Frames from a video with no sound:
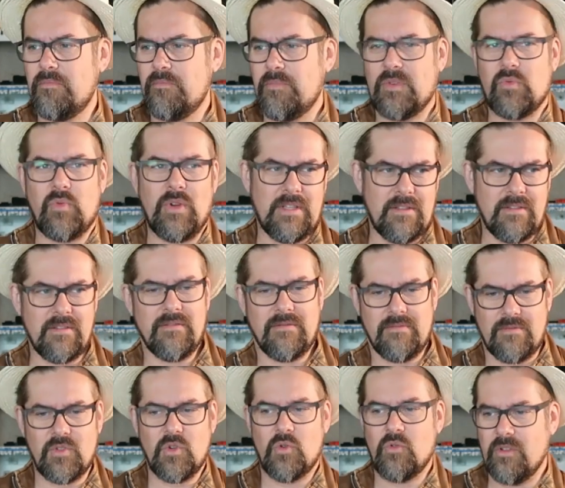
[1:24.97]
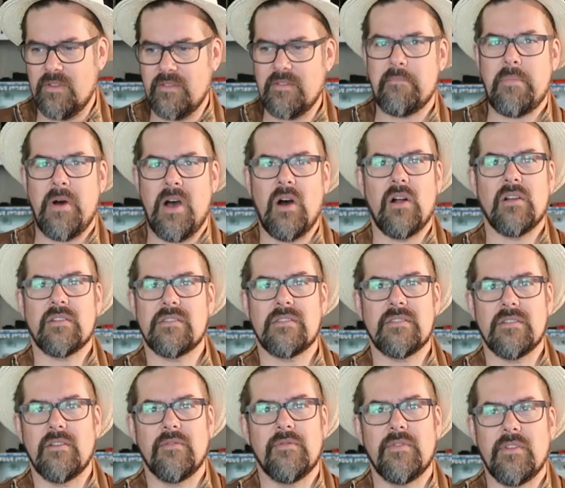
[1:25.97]
between two of the
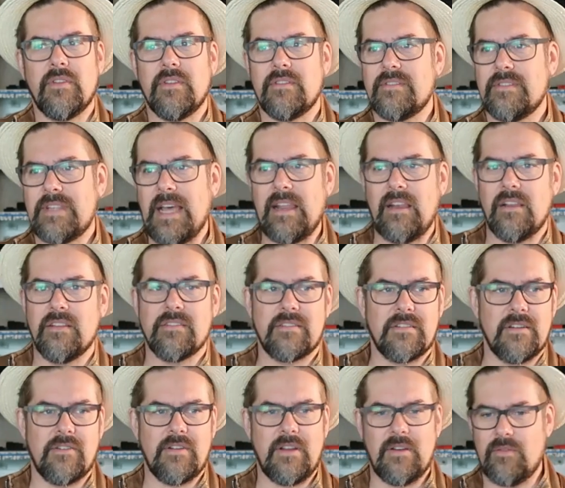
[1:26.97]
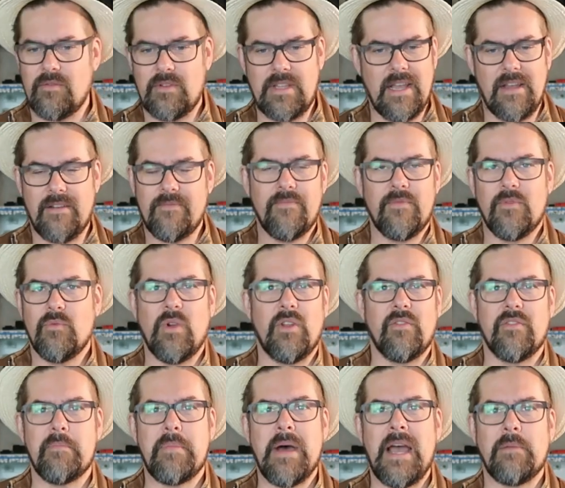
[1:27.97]
parts of the silencer and, yeah, one
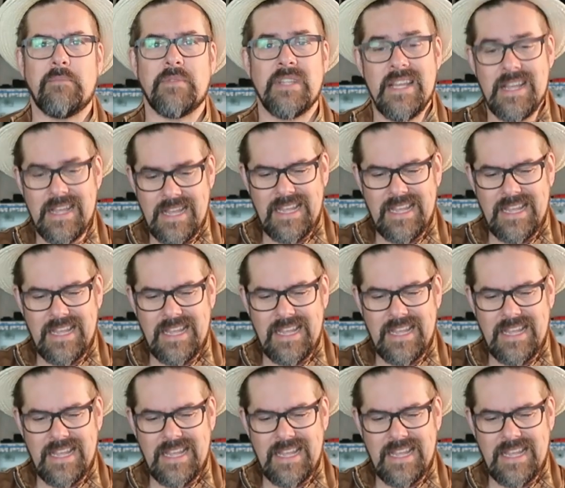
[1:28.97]
of the pipes.